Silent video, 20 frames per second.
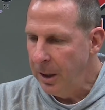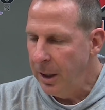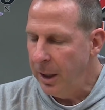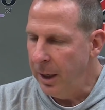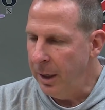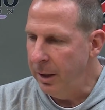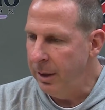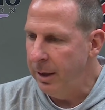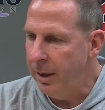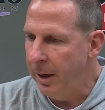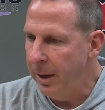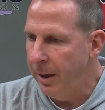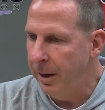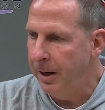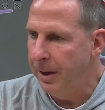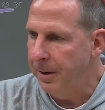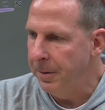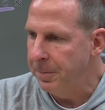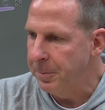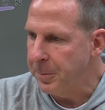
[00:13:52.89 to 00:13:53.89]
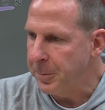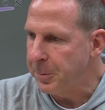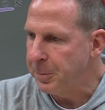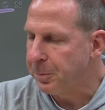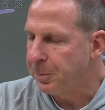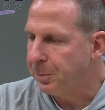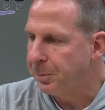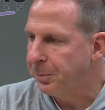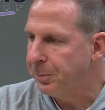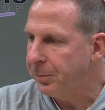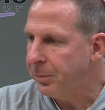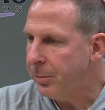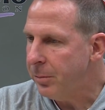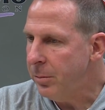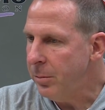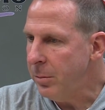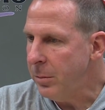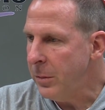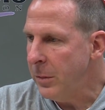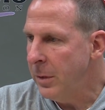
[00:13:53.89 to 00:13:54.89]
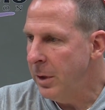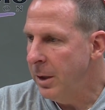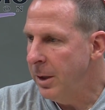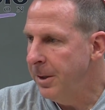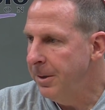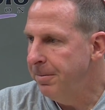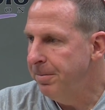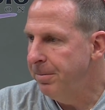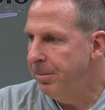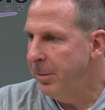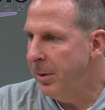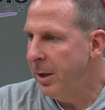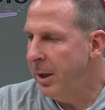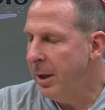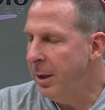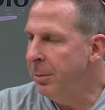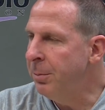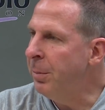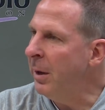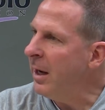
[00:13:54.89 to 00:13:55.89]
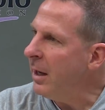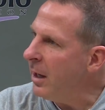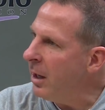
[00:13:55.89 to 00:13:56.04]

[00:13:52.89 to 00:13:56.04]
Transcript: But